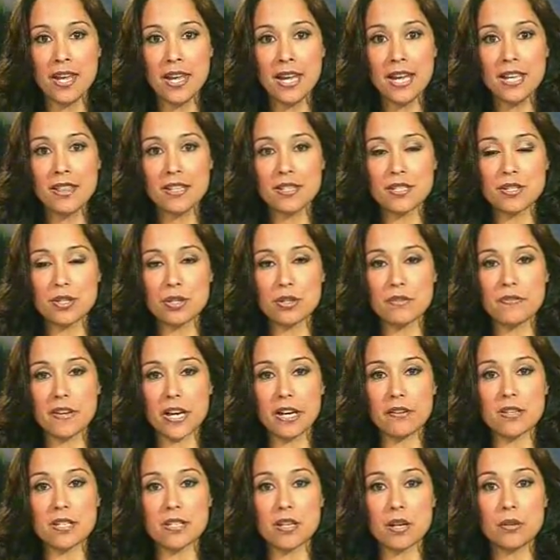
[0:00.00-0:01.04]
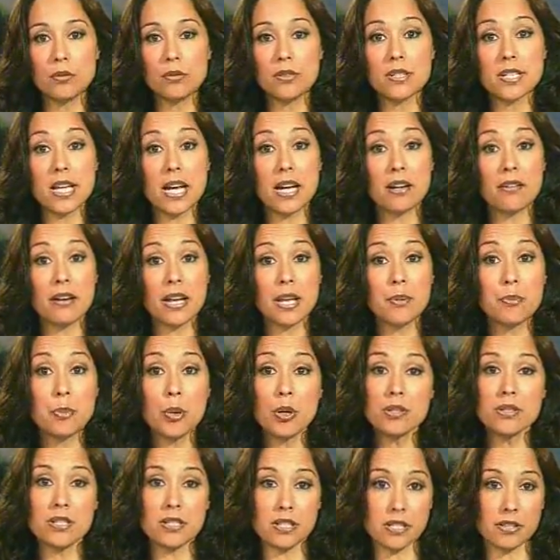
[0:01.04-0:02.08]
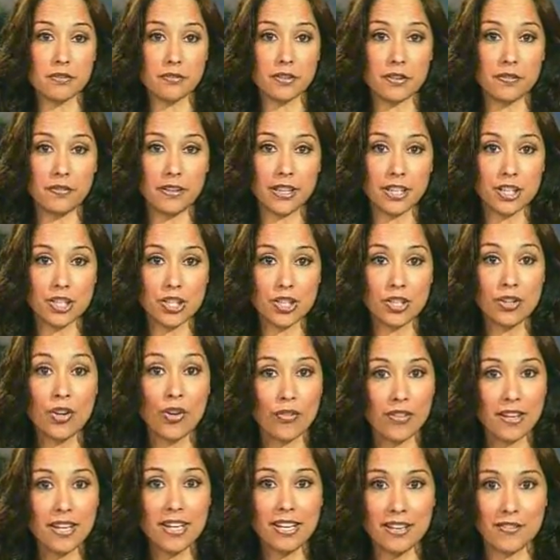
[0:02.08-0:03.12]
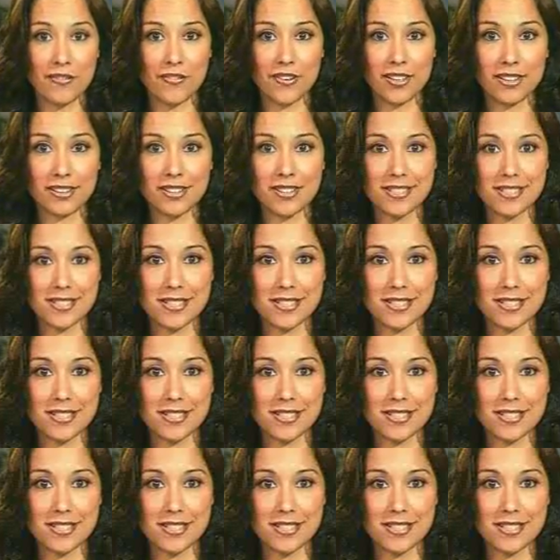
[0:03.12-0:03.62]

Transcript: and the survey results are a positive reflection on their efforts.